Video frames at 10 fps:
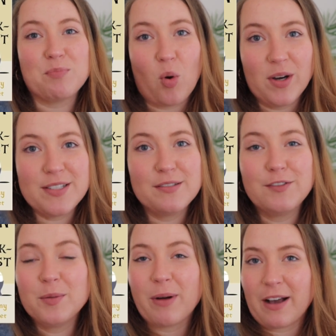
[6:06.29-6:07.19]
Poison
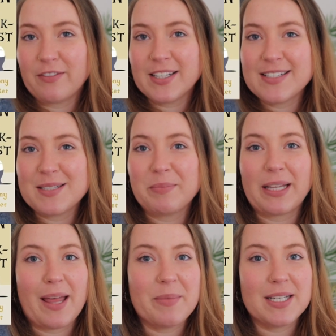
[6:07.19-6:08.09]
for Breakfast by
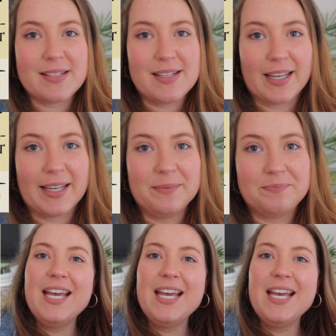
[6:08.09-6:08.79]
Lemony Snicket.